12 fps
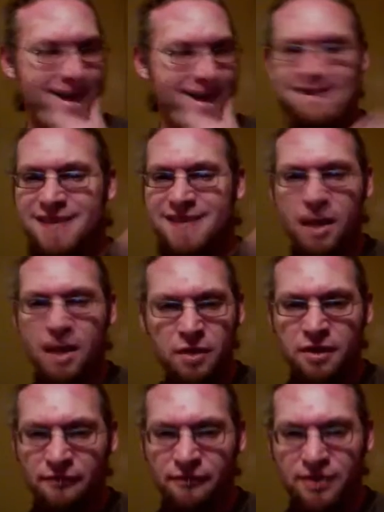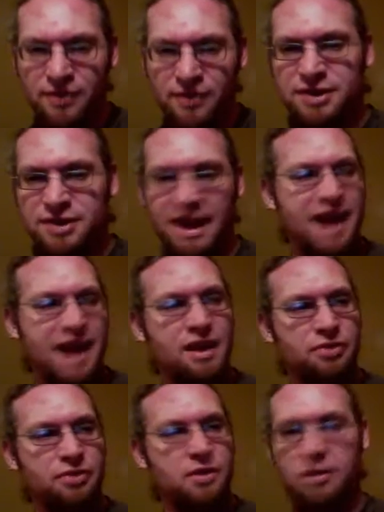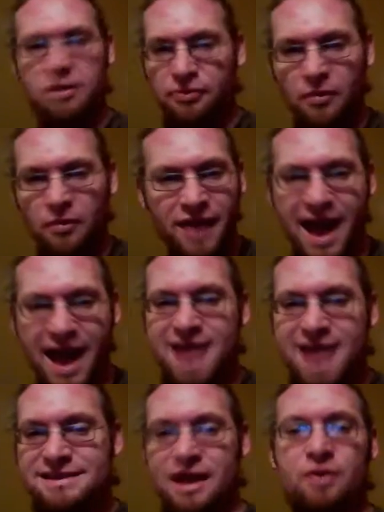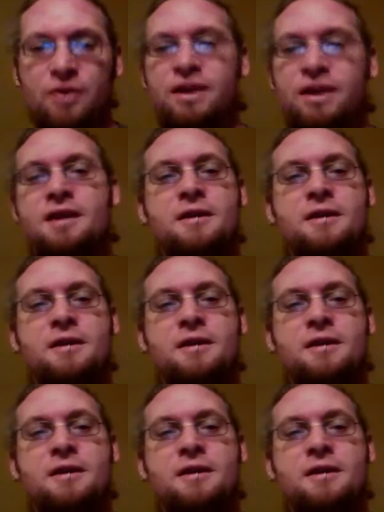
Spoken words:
It's like when you're fishing and you go to throw the cast out,